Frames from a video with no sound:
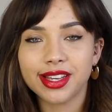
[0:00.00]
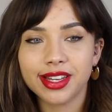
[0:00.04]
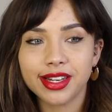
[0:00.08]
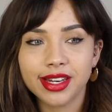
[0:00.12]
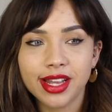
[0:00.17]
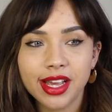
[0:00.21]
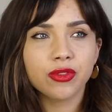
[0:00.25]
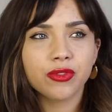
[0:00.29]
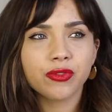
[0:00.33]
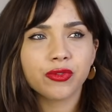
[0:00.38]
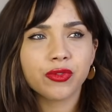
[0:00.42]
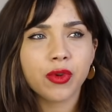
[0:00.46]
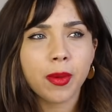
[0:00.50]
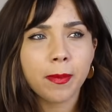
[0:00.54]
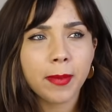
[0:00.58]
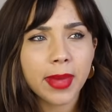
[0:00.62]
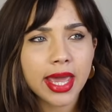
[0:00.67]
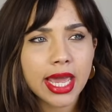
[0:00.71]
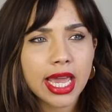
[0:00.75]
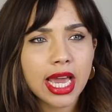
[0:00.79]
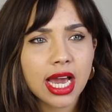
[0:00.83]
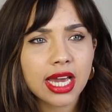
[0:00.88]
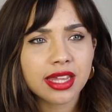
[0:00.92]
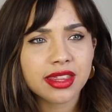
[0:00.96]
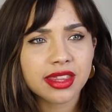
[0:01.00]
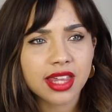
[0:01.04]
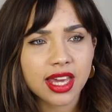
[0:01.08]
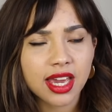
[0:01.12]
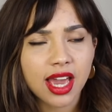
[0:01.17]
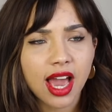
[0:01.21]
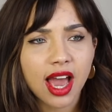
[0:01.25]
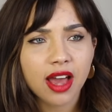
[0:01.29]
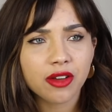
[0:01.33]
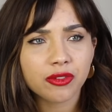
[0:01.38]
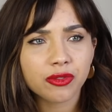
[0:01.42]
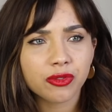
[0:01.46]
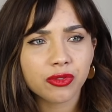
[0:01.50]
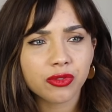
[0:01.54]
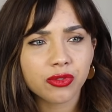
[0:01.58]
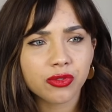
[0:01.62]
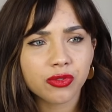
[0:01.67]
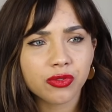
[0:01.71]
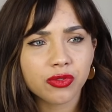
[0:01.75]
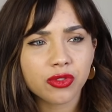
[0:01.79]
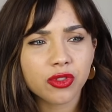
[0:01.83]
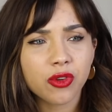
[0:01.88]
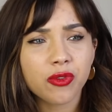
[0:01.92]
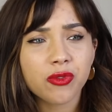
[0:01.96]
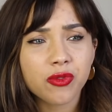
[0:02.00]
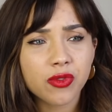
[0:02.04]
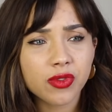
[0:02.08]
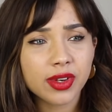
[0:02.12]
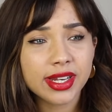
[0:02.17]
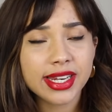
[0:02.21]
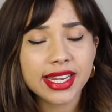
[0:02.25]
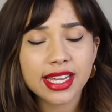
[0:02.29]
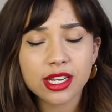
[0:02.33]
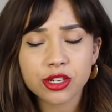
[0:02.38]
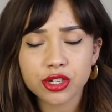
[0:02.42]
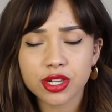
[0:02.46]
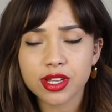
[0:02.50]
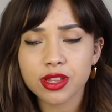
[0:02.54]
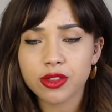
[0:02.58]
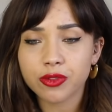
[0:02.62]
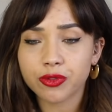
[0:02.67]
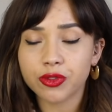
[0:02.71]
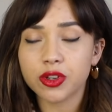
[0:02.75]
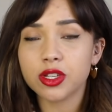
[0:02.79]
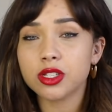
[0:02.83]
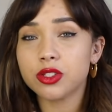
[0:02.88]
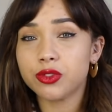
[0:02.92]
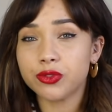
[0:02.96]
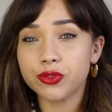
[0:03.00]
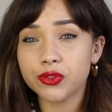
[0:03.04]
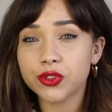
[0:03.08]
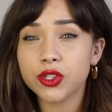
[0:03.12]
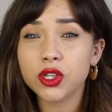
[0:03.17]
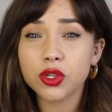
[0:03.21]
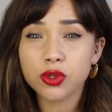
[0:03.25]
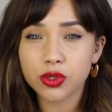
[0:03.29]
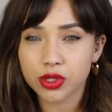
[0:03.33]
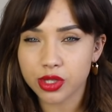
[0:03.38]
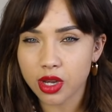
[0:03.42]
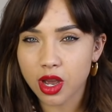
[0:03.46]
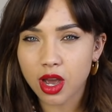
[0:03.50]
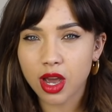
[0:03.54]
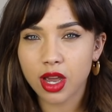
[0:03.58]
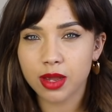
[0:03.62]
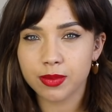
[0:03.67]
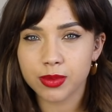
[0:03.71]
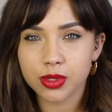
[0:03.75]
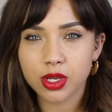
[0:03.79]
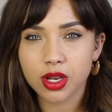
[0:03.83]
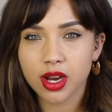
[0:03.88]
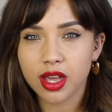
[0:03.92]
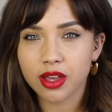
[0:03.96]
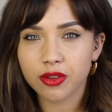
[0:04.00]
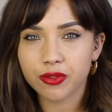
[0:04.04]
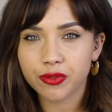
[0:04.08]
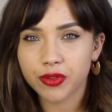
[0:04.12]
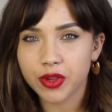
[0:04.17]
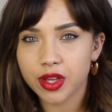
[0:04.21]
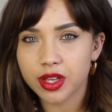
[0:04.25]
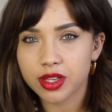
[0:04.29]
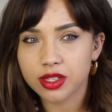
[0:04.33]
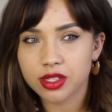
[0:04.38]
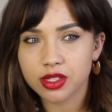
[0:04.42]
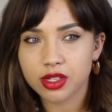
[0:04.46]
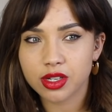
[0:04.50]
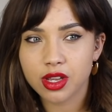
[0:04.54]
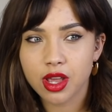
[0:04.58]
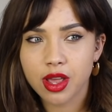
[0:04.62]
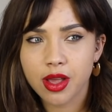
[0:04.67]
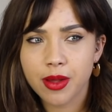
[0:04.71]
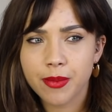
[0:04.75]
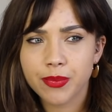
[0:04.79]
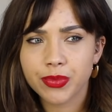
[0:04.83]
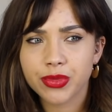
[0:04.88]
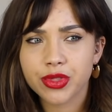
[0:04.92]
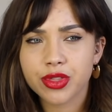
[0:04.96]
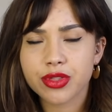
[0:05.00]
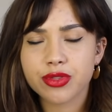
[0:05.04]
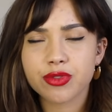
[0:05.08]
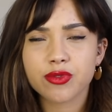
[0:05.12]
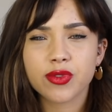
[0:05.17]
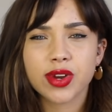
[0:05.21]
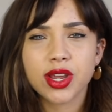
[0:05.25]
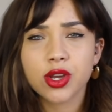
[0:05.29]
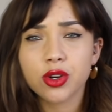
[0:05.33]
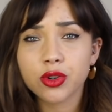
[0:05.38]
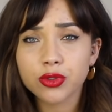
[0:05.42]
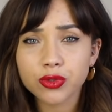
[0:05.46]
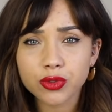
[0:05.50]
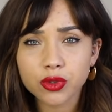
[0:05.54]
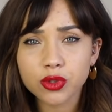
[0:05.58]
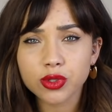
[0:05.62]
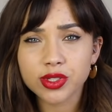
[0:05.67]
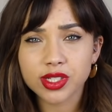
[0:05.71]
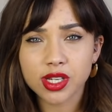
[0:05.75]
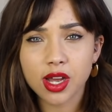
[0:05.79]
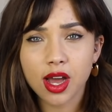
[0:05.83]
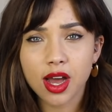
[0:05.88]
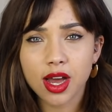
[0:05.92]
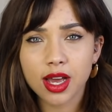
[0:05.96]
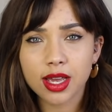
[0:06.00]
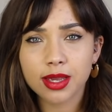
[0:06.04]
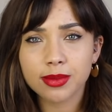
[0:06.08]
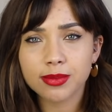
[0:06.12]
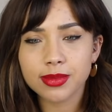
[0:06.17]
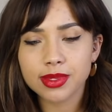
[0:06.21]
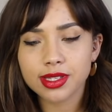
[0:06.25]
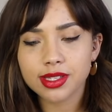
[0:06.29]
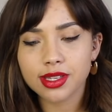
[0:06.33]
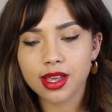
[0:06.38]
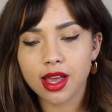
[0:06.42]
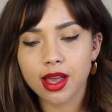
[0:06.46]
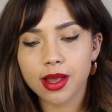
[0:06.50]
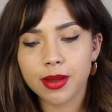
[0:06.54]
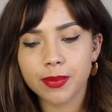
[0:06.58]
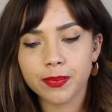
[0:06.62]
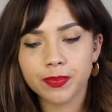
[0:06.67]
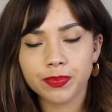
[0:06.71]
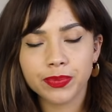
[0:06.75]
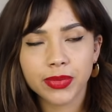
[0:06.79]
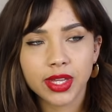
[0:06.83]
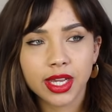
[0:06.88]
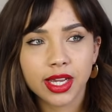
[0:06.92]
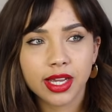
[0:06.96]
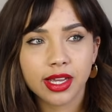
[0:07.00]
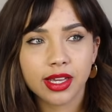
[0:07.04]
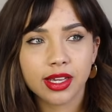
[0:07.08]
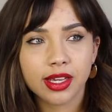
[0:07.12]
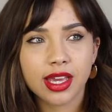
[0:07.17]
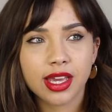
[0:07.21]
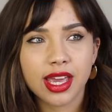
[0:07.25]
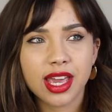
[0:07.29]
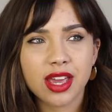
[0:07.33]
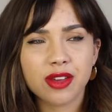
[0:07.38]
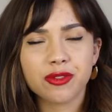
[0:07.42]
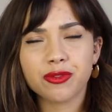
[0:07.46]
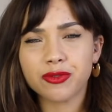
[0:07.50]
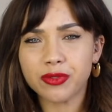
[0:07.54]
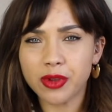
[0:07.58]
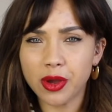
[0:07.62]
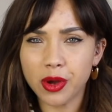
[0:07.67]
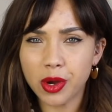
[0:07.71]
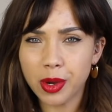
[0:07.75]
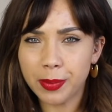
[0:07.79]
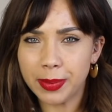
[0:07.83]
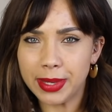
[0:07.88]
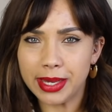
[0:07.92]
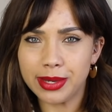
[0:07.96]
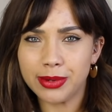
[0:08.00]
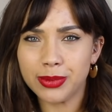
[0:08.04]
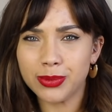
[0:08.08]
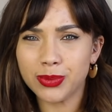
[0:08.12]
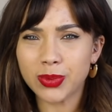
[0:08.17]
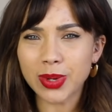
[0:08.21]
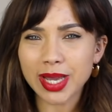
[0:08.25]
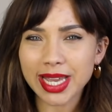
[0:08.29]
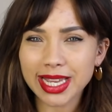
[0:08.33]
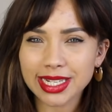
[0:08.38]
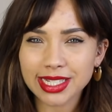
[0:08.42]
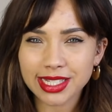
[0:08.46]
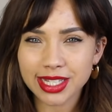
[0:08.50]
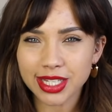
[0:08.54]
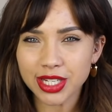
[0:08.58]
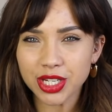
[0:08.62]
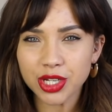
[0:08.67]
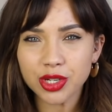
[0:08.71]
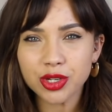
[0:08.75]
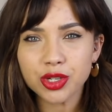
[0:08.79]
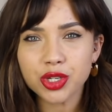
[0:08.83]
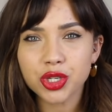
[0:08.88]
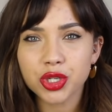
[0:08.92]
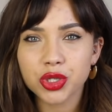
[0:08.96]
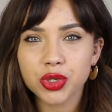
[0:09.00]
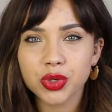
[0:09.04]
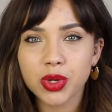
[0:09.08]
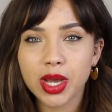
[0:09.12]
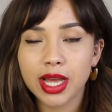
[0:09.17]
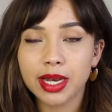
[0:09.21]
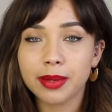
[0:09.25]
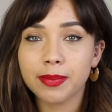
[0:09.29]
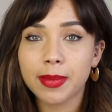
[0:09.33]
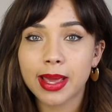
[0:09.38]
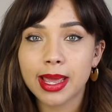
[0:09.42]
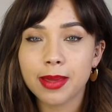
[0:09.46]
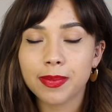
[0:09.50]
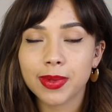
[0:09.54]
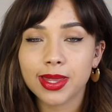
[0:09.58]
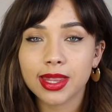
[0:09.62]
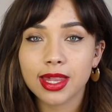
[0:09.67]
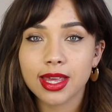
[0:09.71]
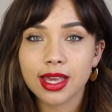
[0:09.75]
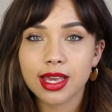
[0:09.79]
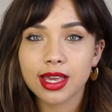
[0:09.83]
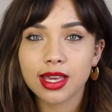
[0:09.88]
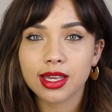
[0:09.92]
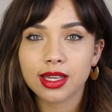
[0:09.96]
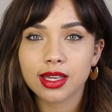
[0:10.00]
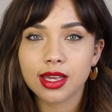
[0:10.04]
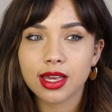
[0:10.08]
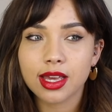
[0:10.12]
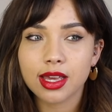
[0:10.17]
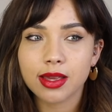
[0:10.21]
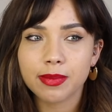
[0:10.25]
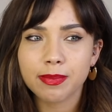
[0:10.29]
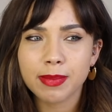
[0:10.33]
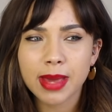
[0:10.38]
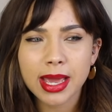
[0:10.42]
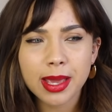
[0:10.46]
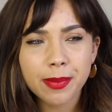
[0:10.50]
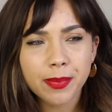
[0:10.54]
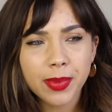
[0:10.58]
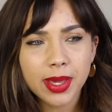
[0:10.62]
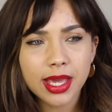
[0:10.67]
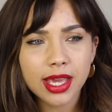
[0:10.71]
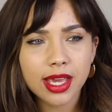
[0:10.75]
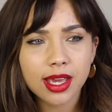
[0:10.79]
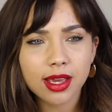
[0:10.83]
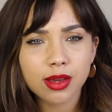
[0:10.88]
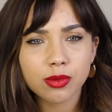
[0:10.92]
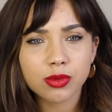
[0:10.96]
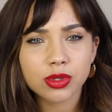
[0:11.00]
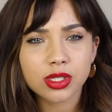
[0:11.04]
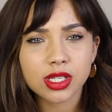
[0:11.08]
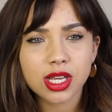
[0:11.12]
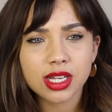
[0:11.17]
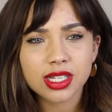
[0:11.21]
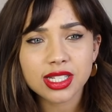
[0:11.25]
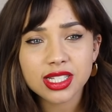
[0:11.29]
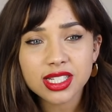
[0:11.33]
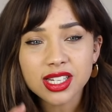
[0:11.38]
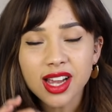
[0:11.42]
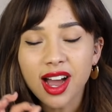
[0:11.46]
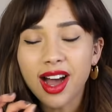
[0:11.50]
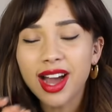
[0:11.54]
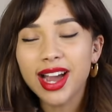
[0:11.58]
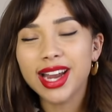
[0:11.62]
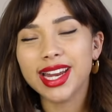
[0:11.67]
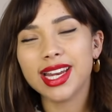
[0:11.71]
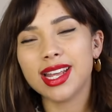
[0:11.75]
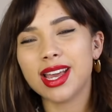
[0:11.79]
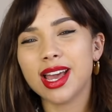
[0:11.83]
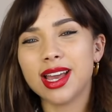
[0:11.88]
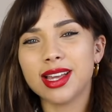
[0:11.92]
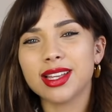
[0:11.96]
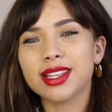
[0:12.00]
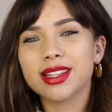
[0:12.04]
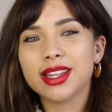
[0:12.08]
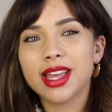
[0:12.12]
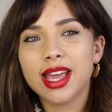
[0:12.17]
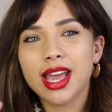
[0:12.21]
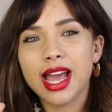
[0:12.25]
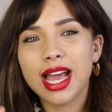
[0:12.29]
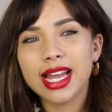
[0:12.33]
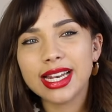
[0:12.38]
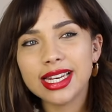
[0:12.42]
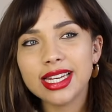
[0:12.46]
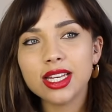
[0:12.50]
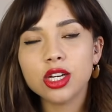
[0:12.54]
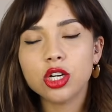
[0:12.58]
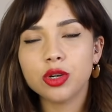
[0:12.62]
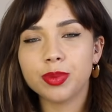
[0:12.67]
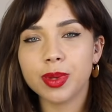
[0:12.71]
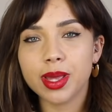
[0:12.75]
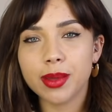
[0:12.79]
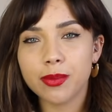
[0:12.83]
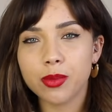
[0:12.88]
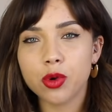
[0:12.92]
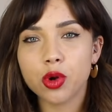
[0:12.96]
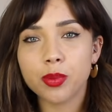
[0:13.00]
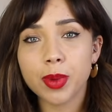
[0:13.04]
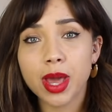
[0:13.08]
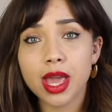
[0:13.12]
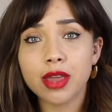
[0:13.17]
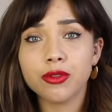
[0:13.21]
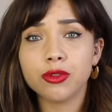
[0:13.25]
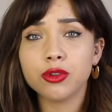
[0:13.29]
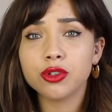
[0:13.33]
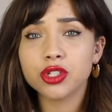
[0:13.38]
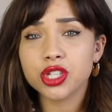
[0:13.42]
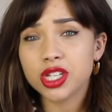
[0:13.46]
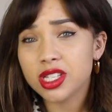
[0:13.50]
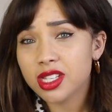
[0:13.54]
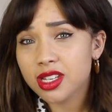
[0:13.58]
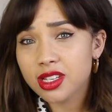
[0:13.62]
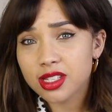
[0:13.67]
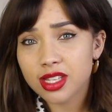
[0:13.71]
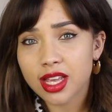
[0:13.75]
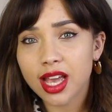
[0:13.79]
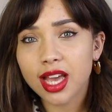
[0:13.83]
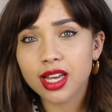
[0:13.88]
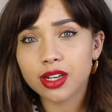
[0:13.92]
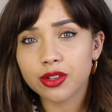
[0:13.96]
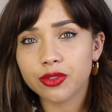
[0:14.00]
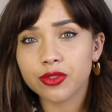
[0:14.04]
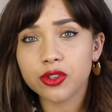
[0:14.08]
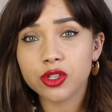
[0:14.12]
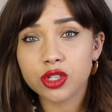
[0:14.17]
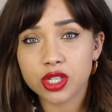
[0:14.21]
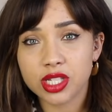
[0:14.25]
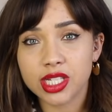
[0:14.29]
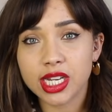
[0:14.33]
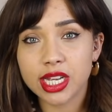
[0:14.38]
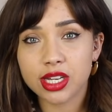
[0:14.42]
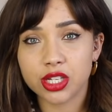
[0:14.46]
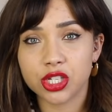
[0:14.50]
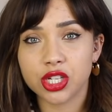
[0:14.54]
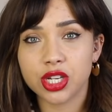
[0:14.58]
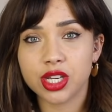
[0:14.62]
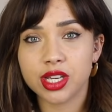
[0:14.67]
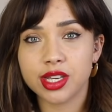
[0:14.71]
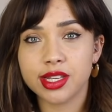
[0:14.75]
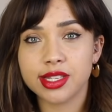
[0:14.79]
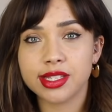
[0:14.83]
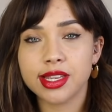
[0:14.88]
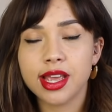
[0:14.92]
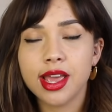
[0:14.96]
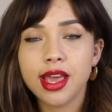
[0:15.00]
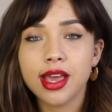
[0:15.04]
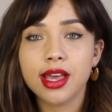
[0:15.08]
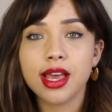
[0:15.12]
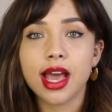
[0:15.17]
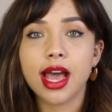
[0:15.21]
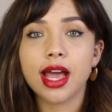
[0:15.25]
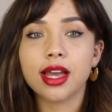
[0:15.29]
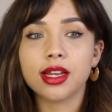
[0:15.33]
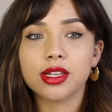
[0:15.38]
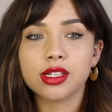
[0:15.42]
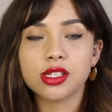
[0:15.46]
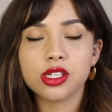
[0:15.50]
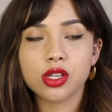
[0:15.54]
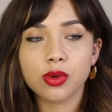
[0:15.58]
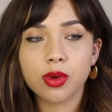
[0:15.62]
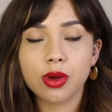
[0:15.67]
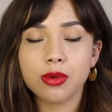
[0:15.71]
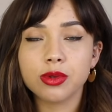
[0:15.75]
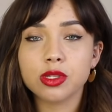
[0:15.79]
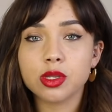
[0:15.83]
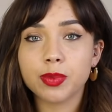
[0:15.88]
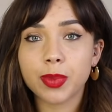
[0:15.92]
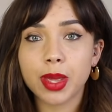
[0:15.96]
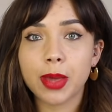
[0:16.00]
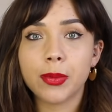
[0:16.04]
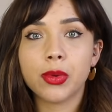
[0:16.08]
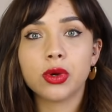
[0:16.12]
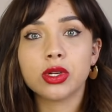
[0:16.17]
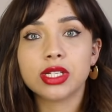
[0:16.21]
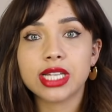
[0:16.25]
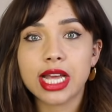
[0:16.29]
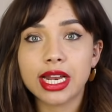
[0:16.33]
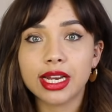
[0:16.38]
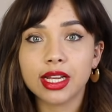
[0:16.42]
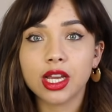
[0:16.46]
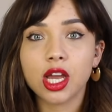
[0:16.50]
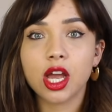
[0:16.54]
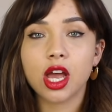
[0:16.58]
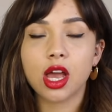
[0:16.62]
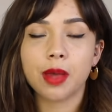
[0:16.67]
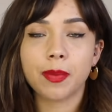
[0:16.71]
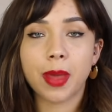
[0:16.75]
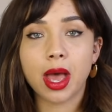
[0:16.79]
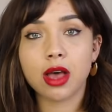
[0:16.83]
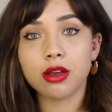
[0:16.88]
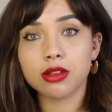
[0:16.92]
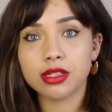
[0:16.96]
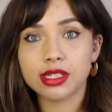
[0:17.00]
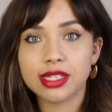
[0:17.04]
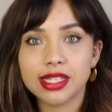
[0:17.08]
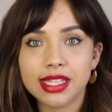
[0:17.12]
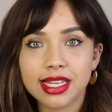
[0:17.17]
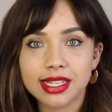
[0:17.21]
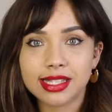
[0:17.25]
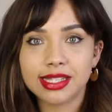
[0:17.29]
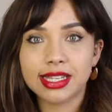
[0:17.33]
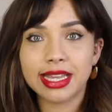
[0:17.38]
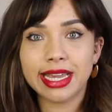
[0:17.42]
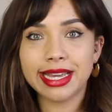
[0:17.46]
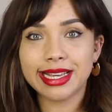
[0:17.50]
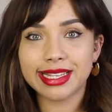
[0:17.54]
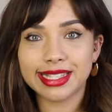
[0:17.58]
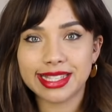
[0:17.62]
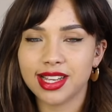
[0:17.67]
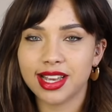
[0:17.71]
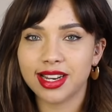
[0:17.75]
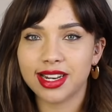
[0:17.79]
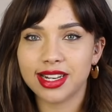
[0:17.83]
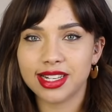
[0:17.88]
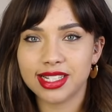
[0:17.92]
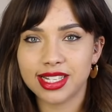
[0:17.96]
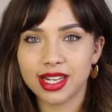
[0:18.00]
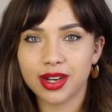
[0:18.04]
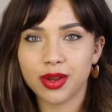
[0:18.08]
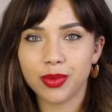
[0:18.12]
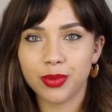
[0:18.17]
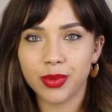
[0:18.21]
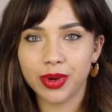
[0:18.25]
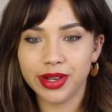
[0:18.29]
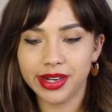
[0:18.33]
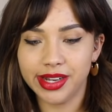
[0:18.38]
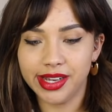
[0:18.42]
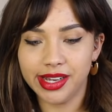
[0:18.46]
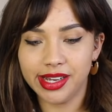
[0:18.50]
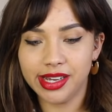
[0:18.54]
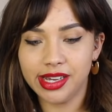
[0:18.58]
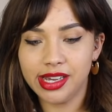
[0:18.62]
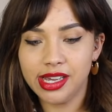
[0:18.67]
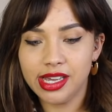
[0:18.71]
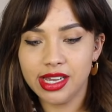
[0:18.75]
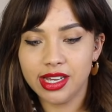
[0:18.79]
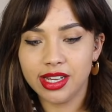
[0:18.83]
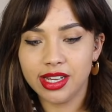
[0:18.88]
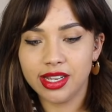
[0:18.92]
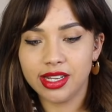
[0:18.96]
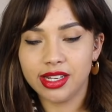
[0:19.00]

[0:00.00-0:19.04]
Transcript: And for me, I think at the, literally the first few times, so like first three or four times, um, it felt a bit weirder than usual, and maybe that it, maybe it was a tiny, a, a little bit more painful just because I had a few stitches, and so I was a bit more delicate about sittings, and I didn't want to